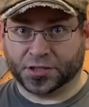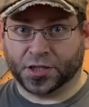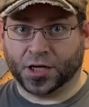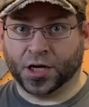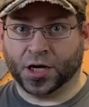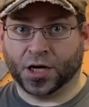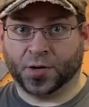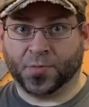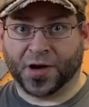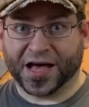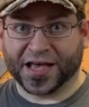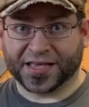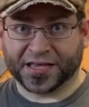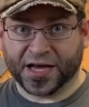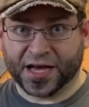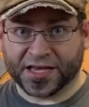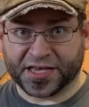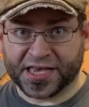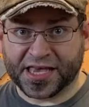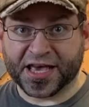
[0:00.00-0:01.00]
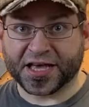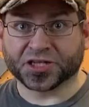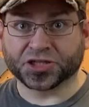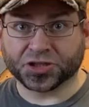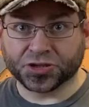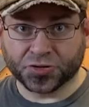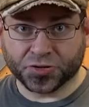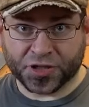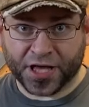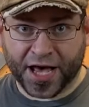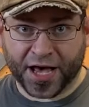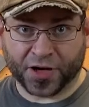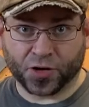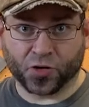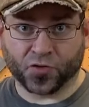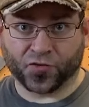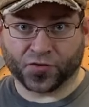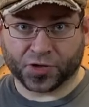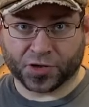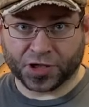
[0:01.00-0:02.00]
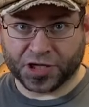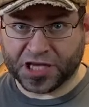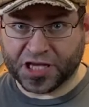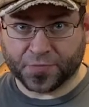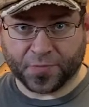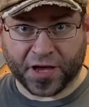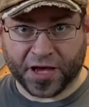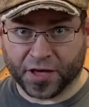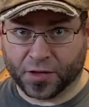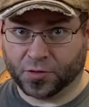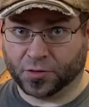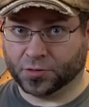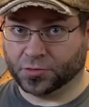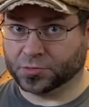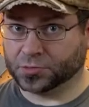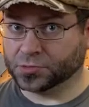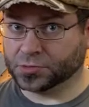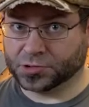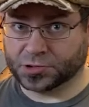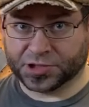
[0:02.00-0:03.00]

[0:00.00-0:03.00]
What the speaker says: I can't do that over email,